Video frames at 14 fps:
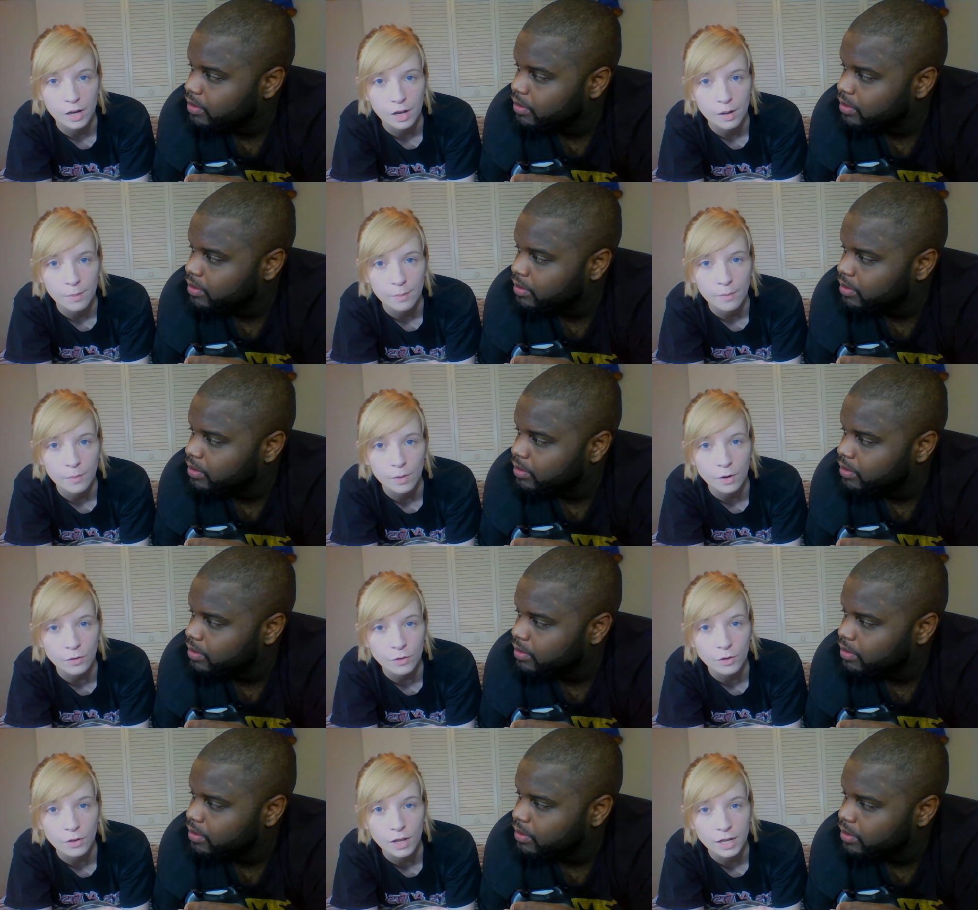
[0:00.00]
Speaker 1: Um, aren't
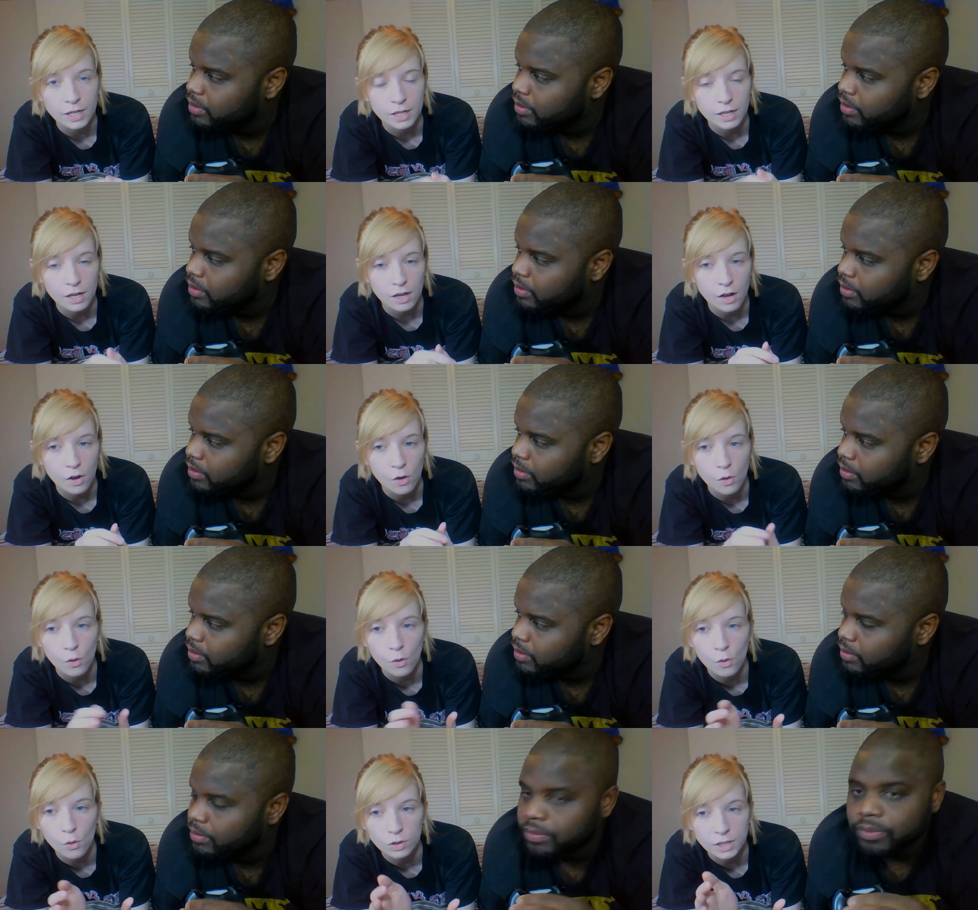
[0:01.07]
there like a
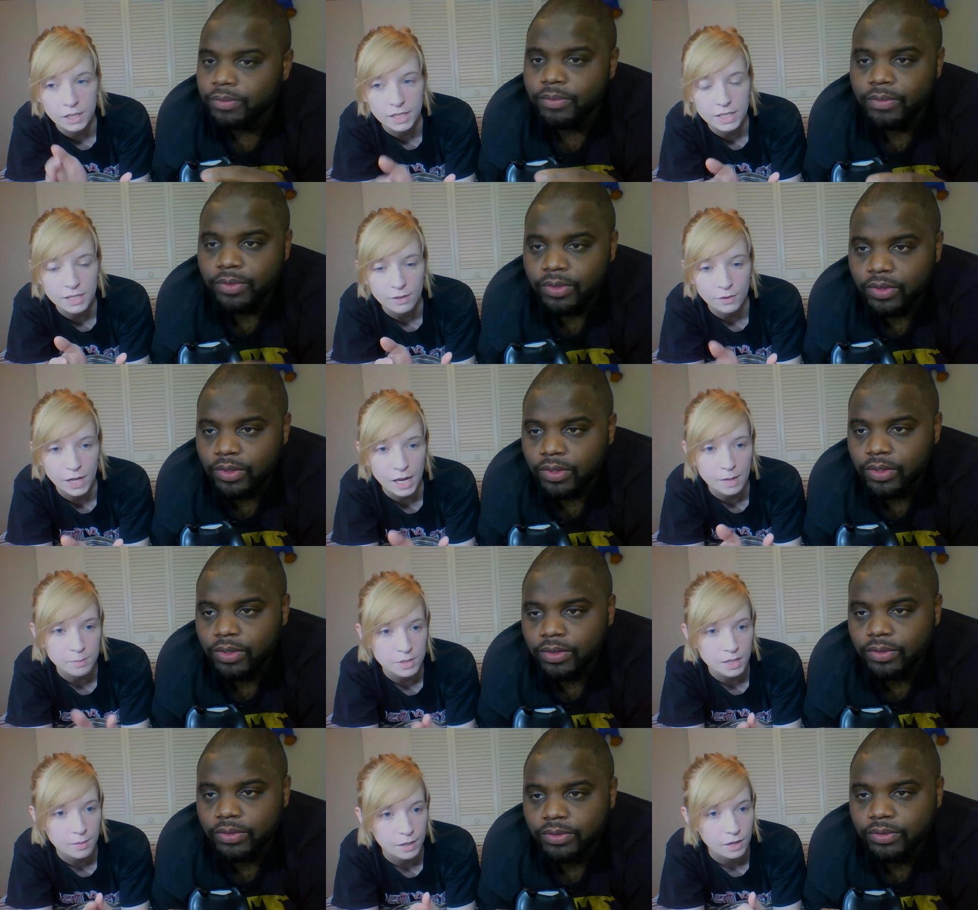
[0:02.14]
whole list of
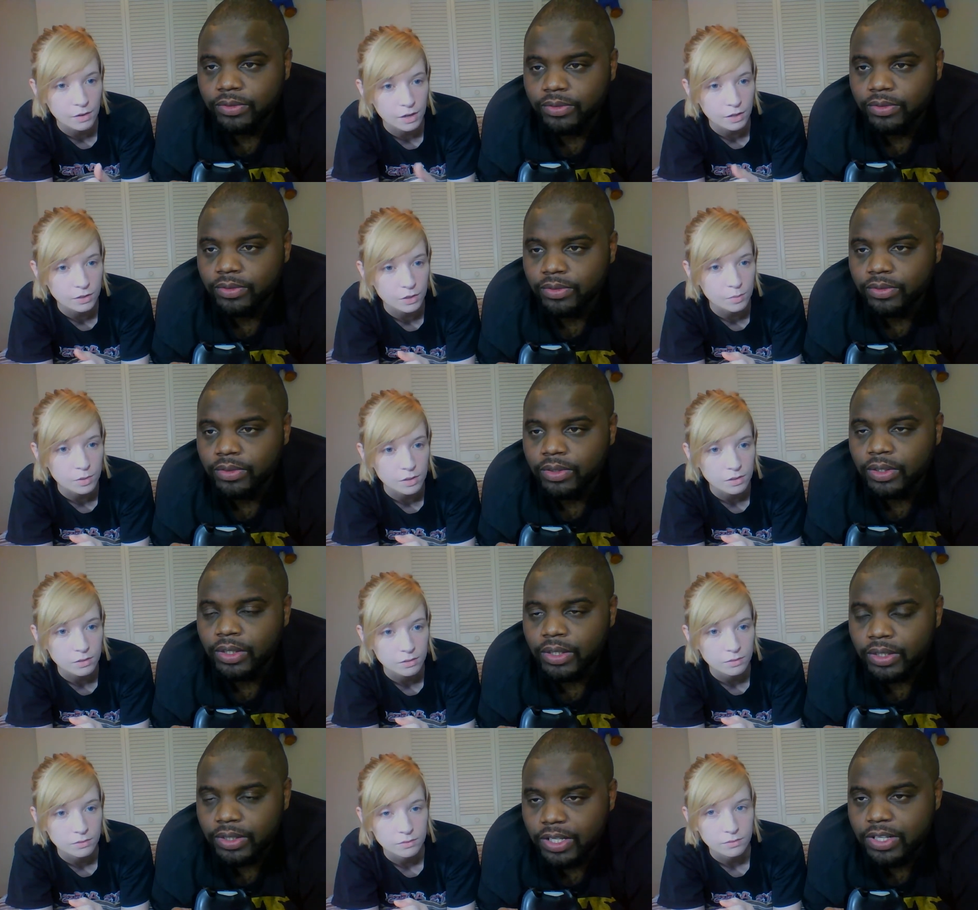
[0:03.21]
games coming out in October?
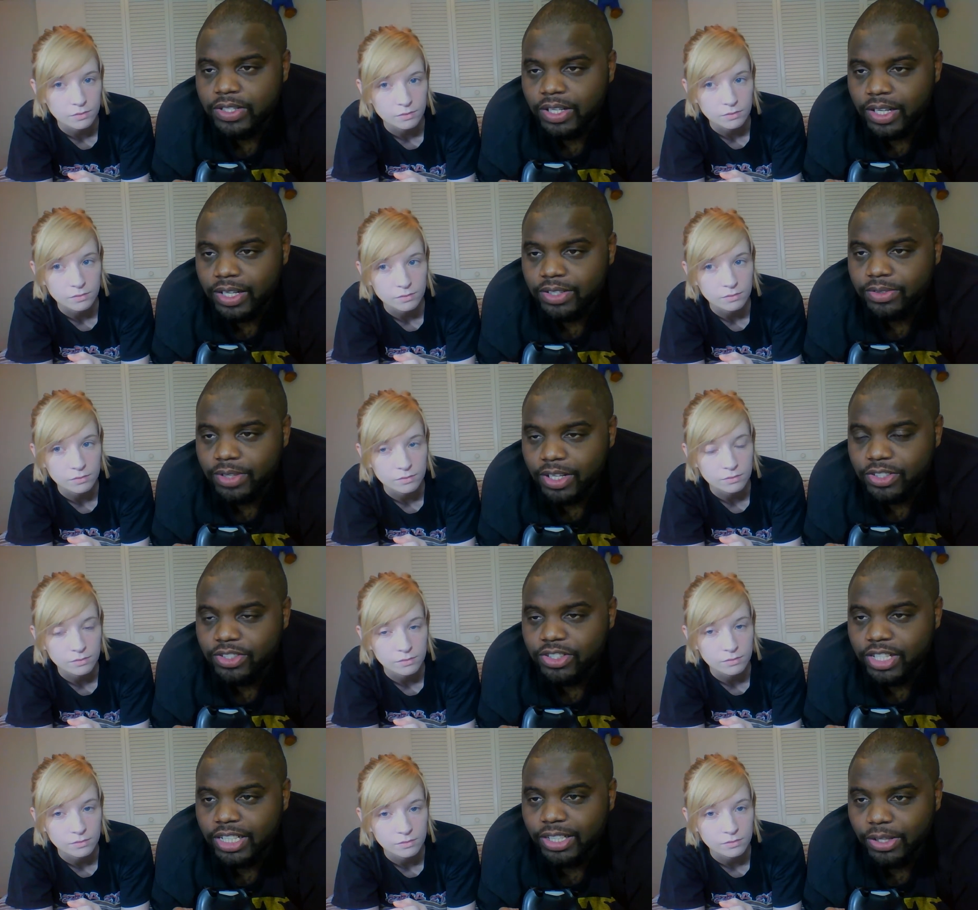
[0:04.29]
Speaker 2: There's a, a
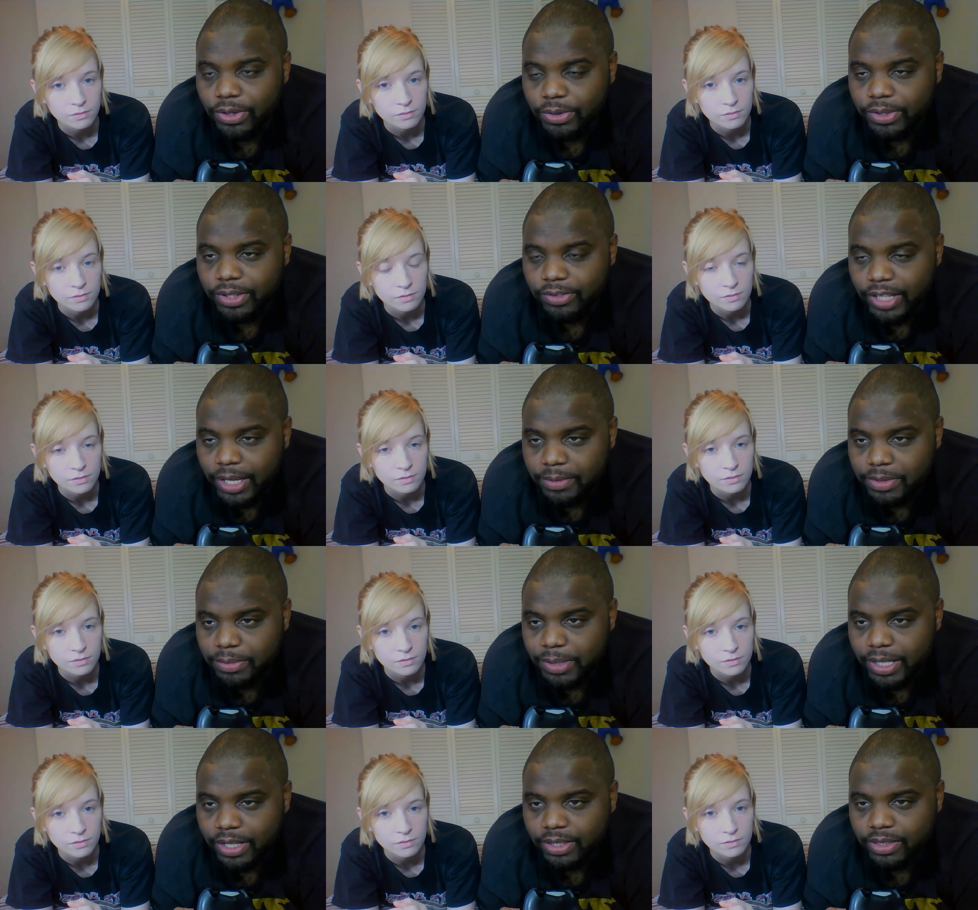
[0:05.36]
shitload of games. Let
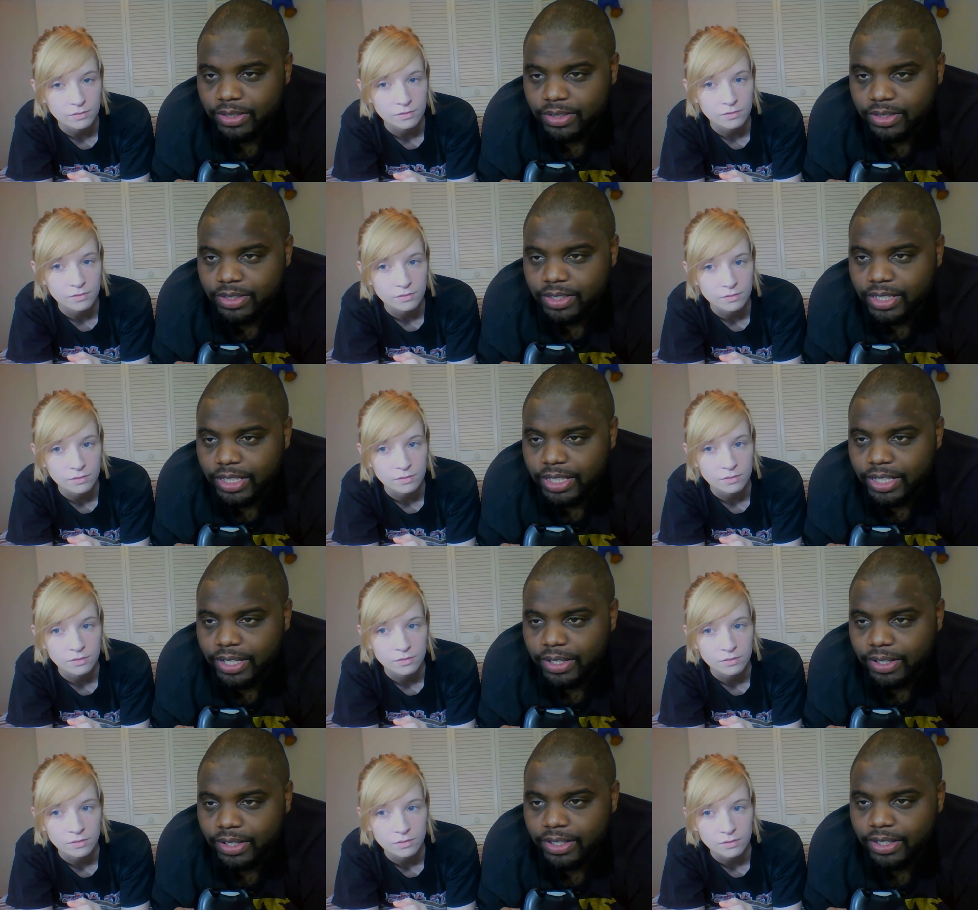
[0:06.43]
me click
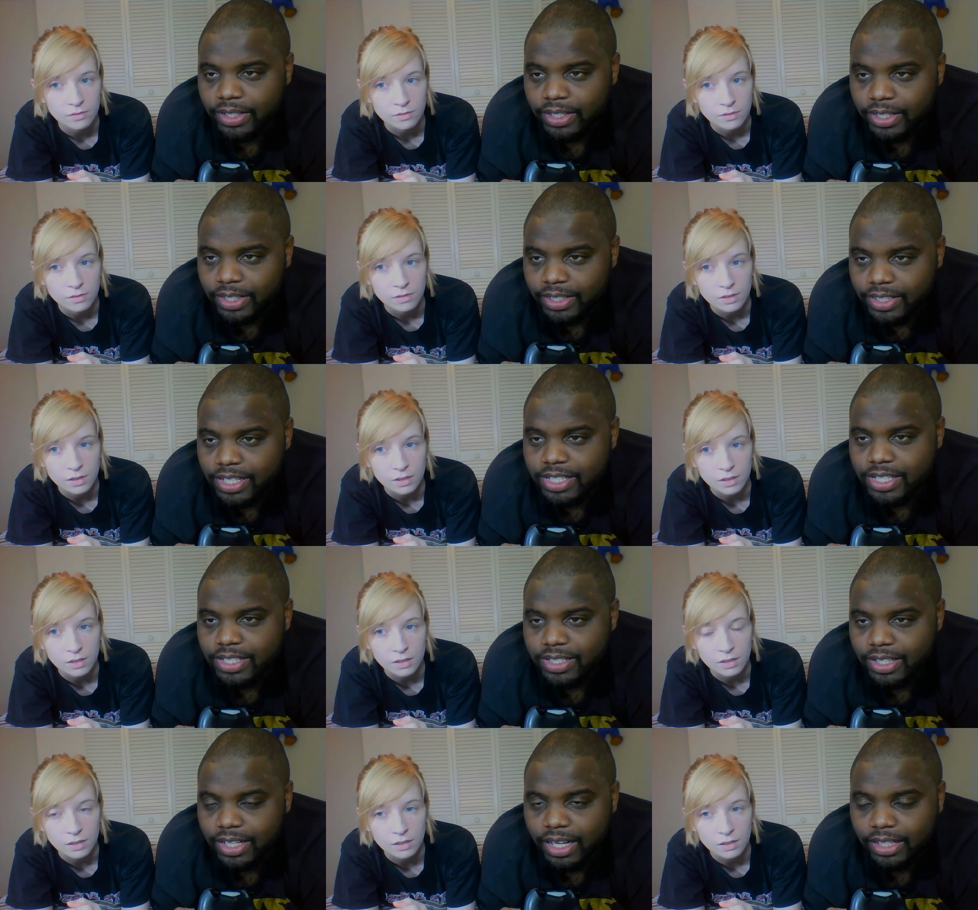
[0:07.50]
here. This
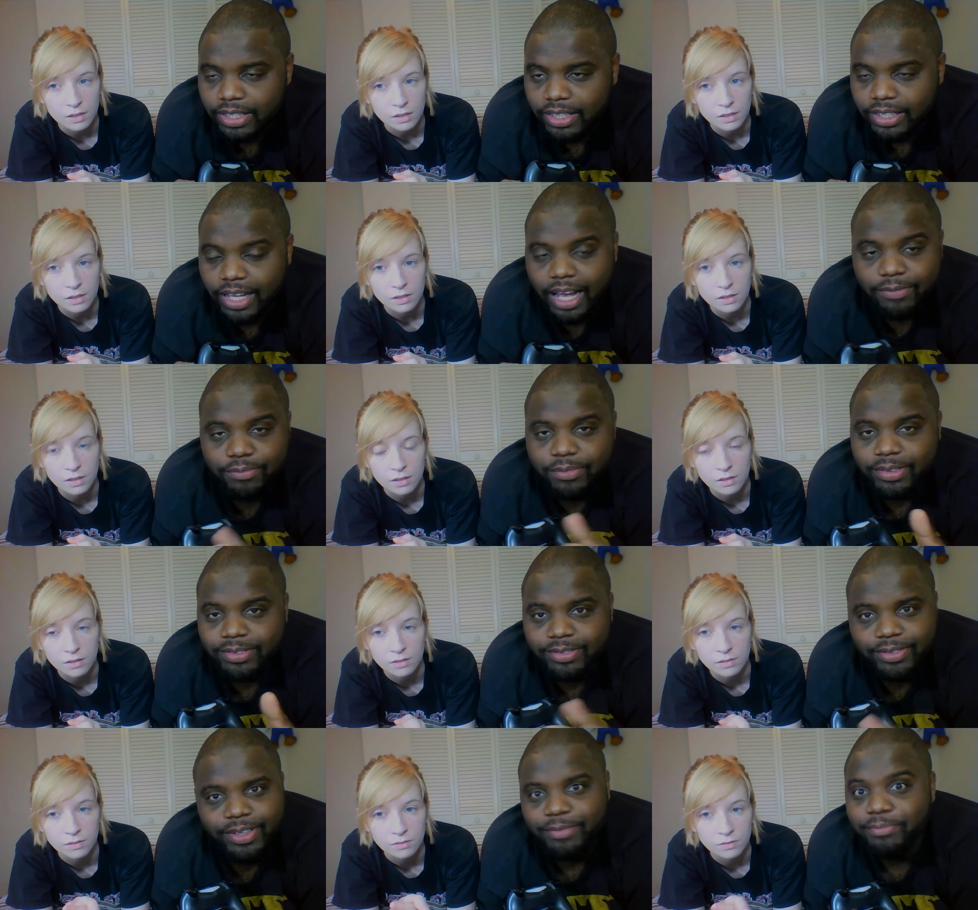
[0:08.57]
is uh, the
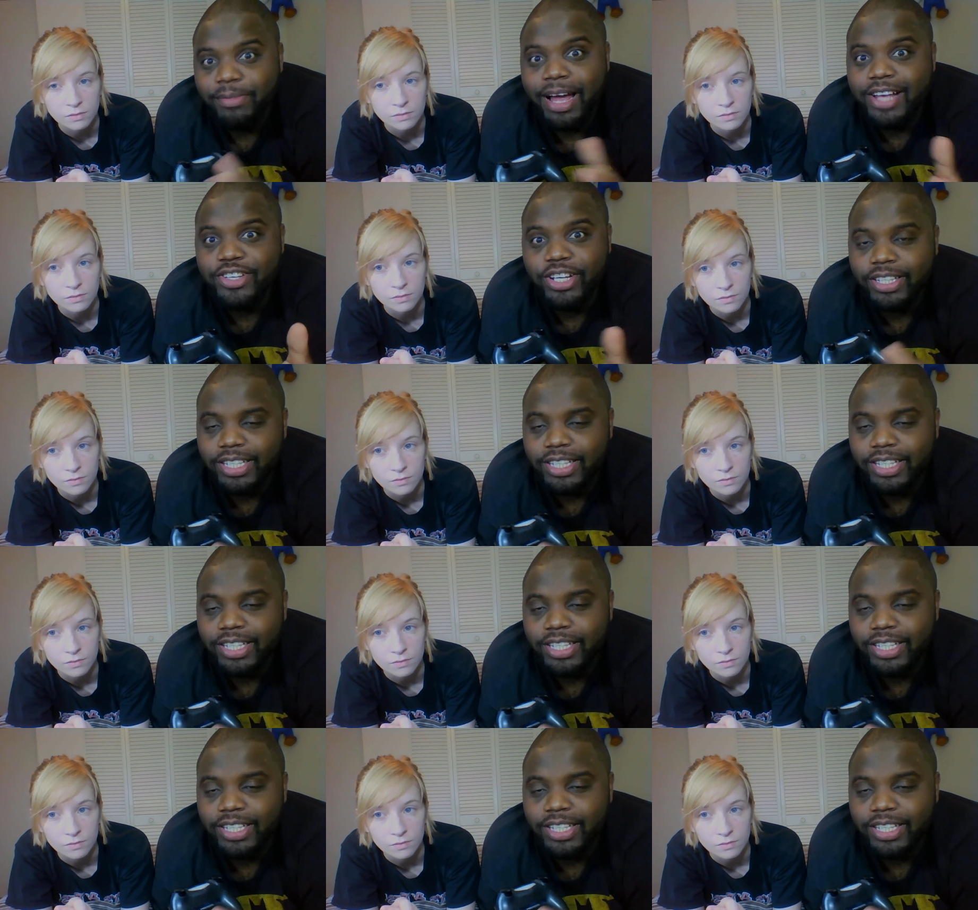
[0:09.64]
I, magic of